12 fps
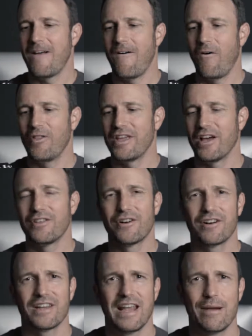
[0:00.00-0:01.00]
All the
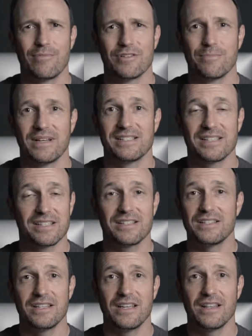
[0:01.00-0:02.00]
other cameras, my
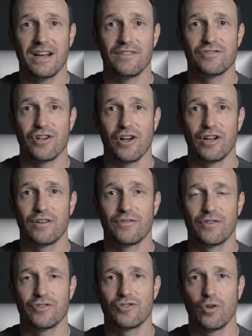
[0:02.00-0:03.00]
60D that I've shot on
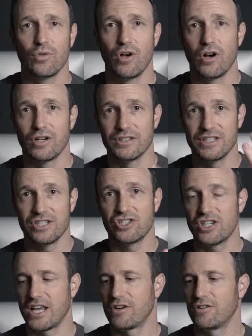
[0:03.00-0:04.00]
for so long on this
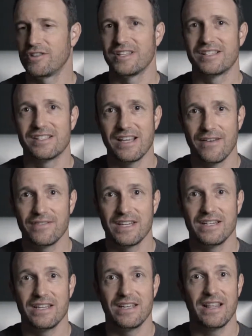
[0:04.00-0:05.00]
channel, the
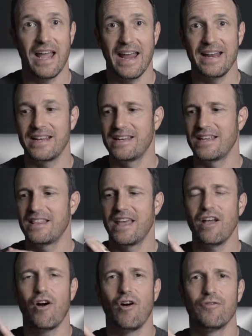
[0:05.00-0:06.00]
70D, the 80D,
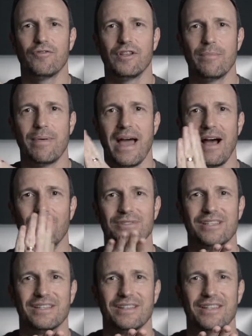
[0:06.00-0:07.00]
they all flip
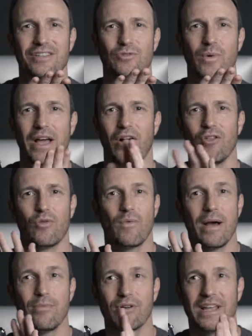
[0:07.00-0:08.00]
out this way. All the
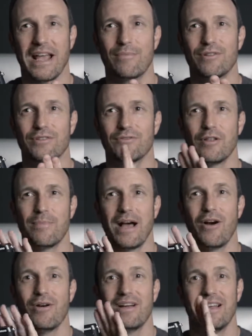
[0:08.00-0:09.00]
Rebel cameras flip
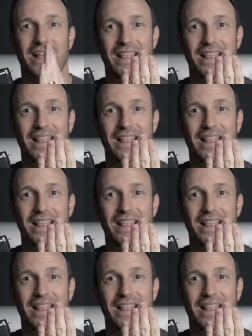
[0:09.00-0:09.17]
out